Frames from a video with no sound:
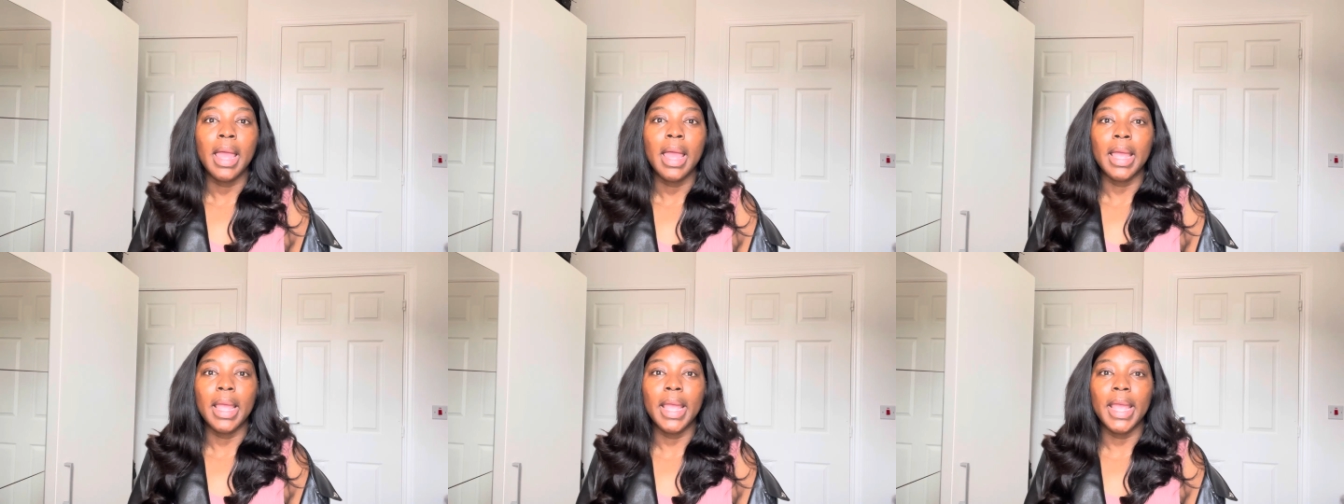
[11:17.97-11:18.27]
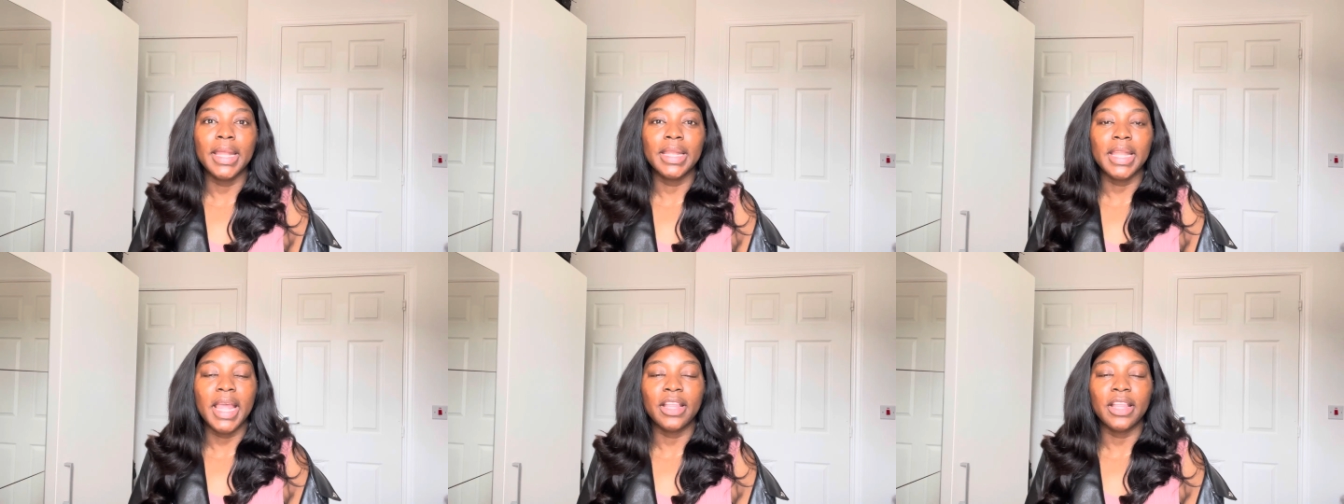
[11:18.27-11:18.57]

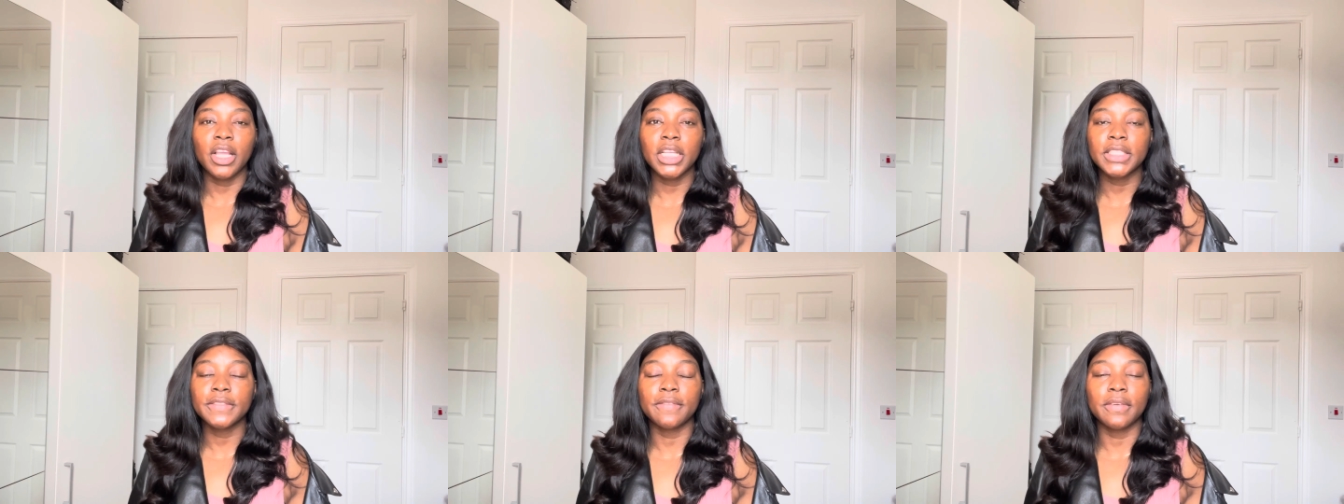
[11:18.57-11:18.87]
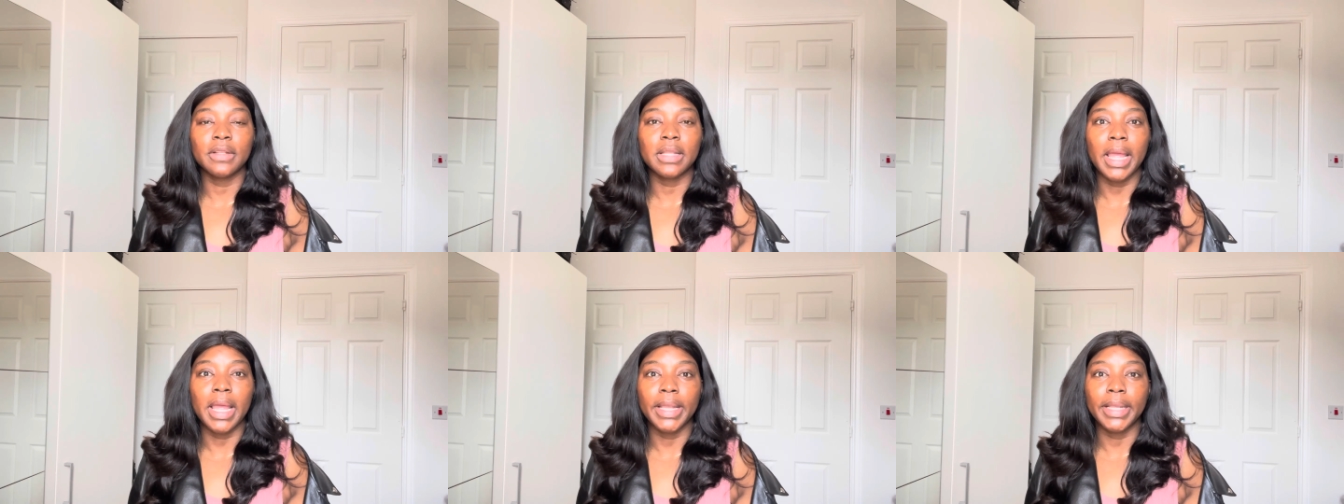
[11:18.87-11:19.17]
And I just
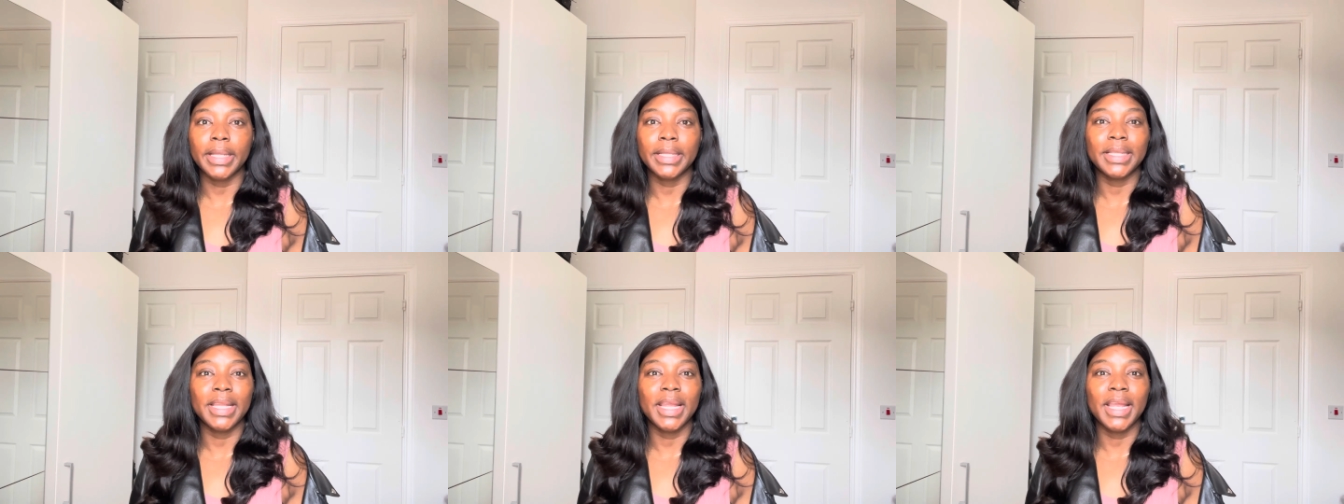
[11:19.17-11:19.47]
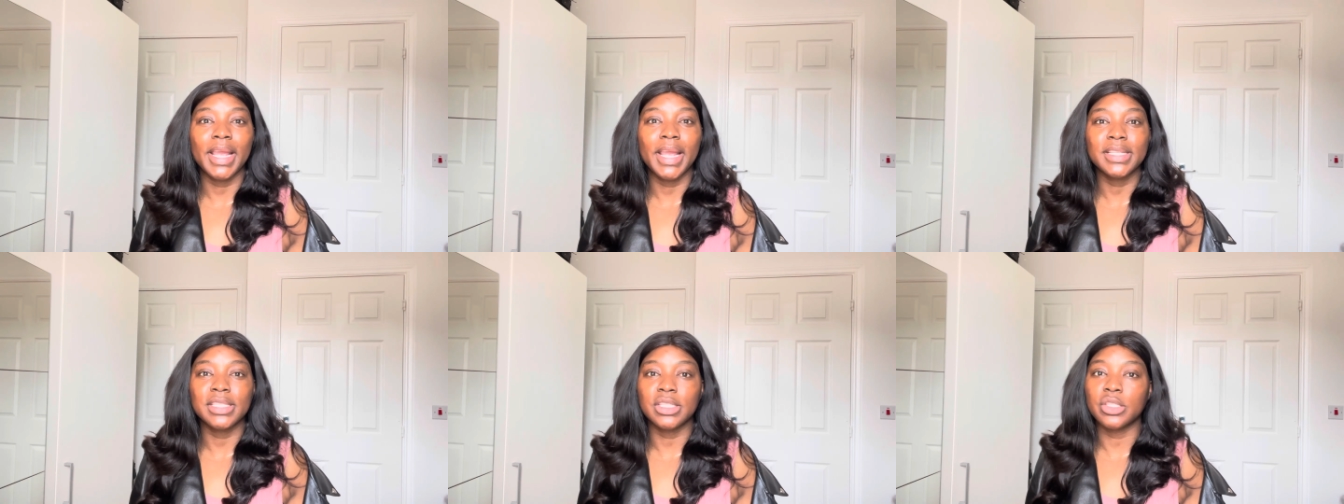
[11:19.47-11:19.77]
feel like
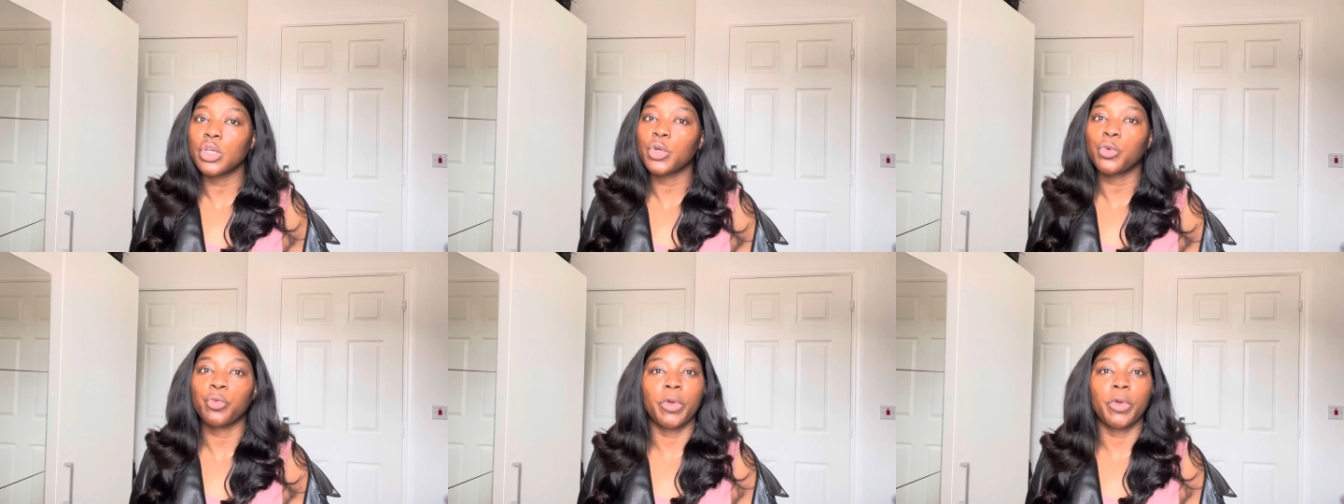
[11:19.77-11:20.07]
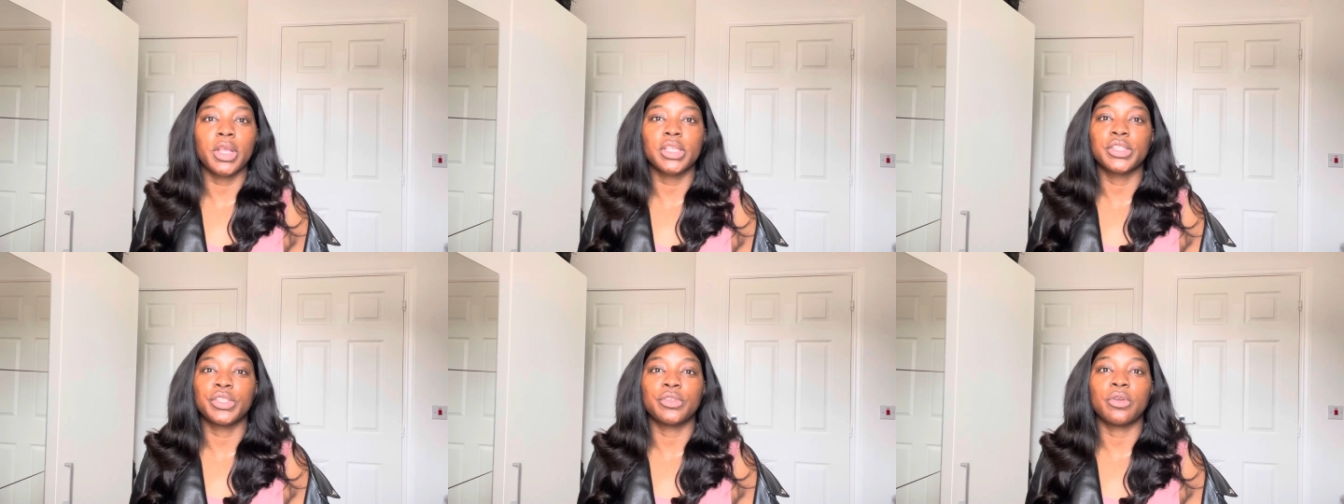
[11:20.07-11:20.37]
there is no
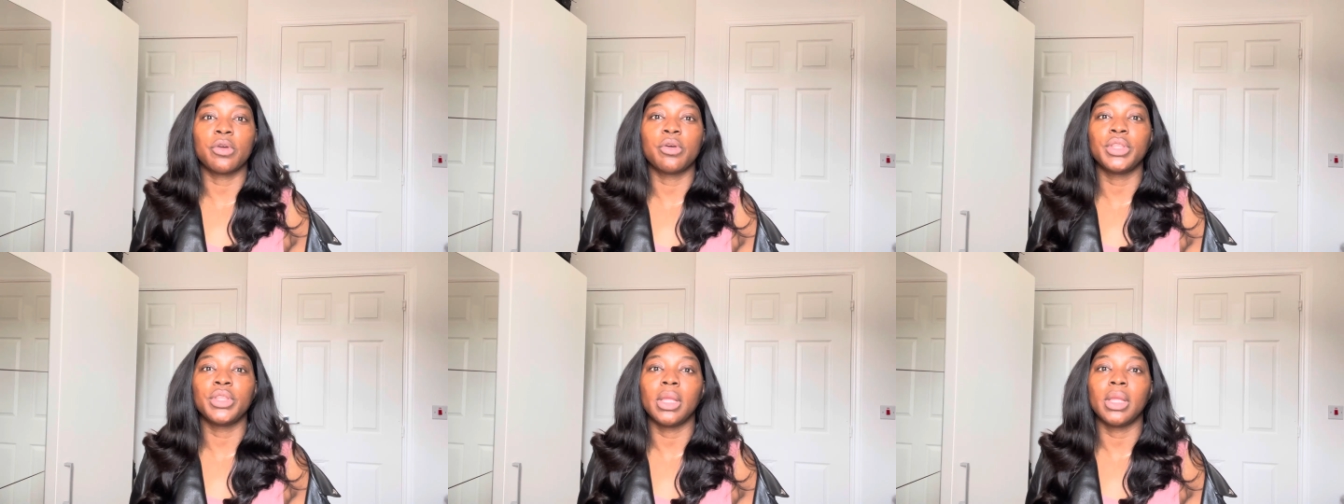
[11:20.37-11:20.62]
question